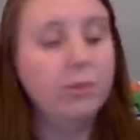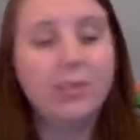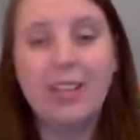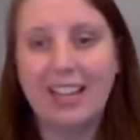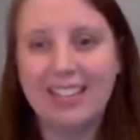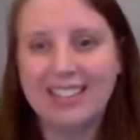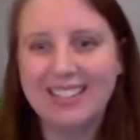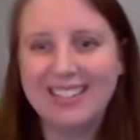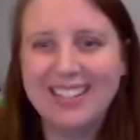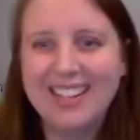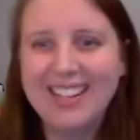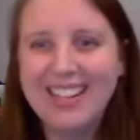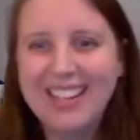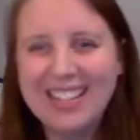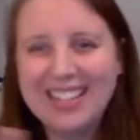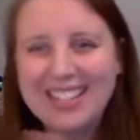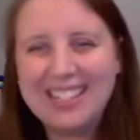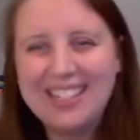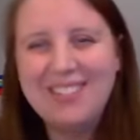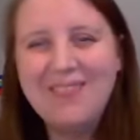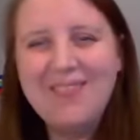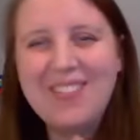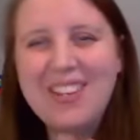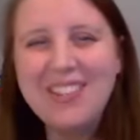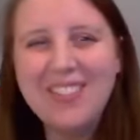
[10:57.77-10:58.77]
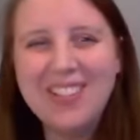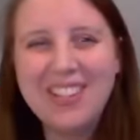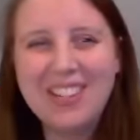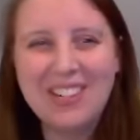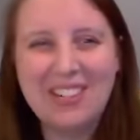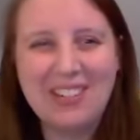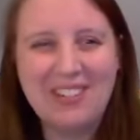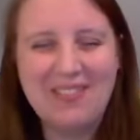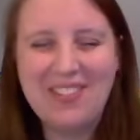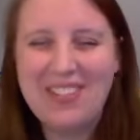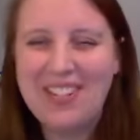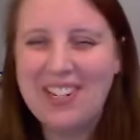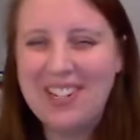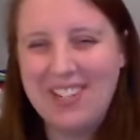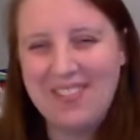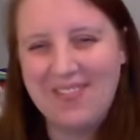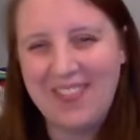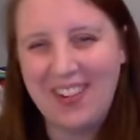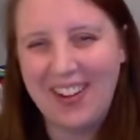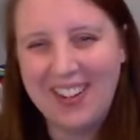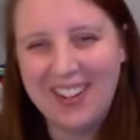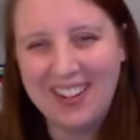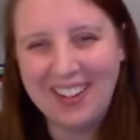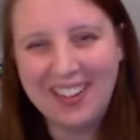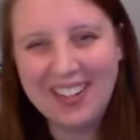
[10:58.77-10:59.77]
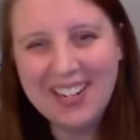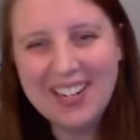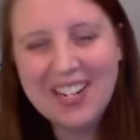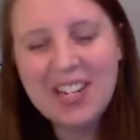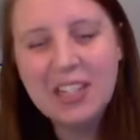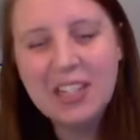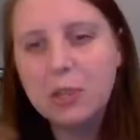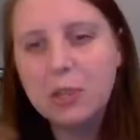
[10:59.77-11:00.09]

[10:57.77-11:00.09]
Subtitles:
yes, is to meet with your community partner.